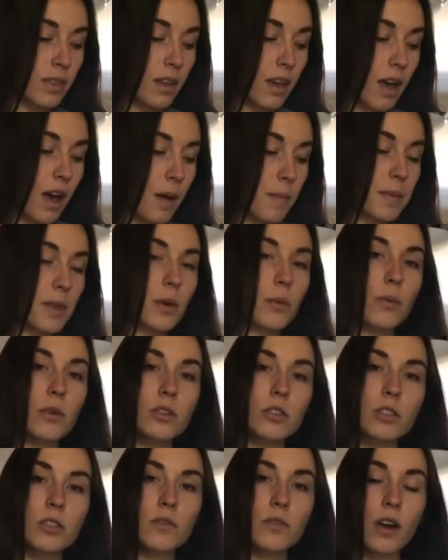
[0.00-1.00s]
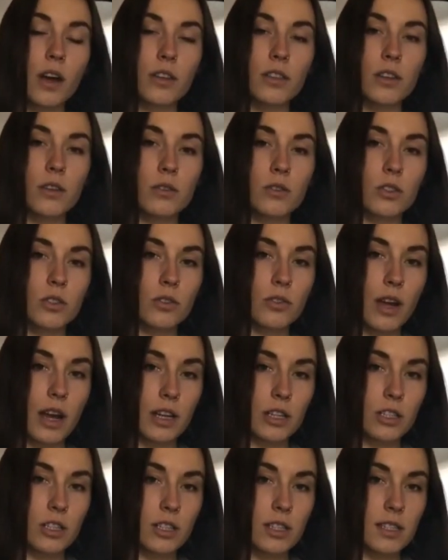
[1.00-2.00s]
And then once you've got those
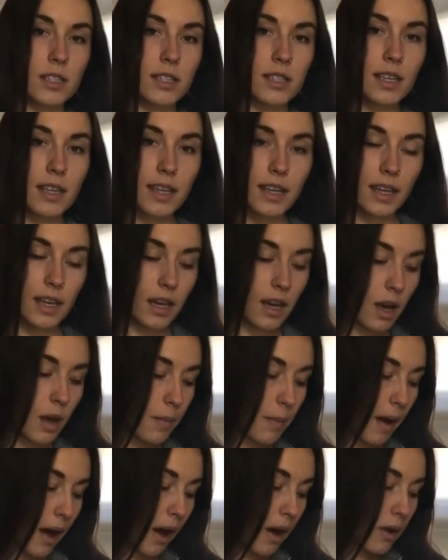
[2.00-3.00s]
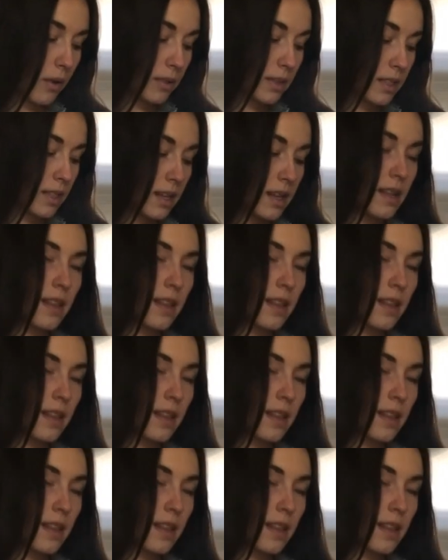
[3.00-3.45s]
directions, thinking about